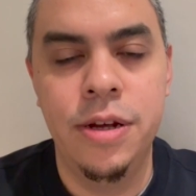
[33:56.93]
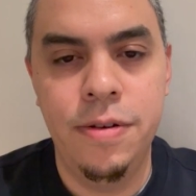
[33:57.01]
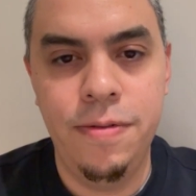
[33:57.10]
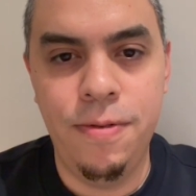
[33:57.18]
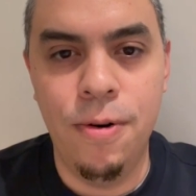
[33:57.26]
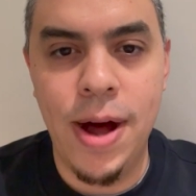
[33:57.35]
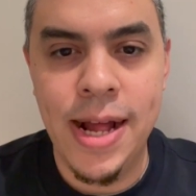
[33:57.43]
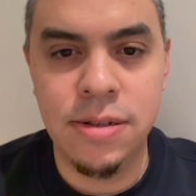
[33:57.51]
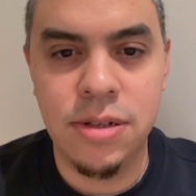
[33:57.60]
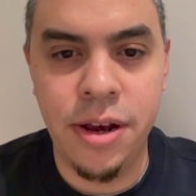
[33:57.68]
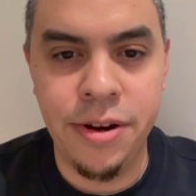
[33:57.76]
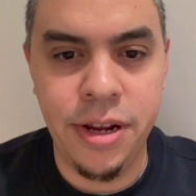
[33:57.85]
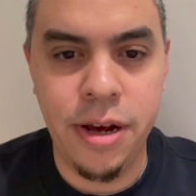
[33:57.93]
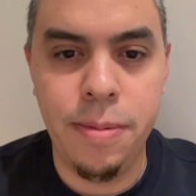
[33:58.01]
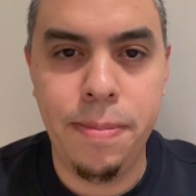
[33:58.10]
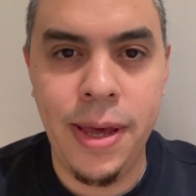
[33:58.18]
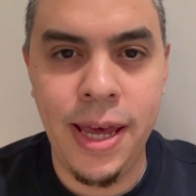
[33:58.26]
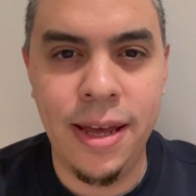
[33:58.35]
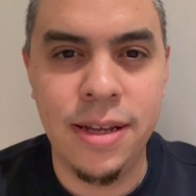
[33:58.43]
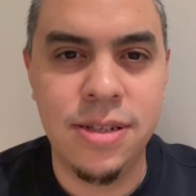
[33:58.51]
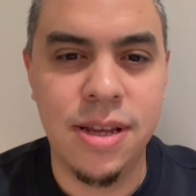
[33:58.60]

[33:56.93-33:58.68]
for Antonio Pierce.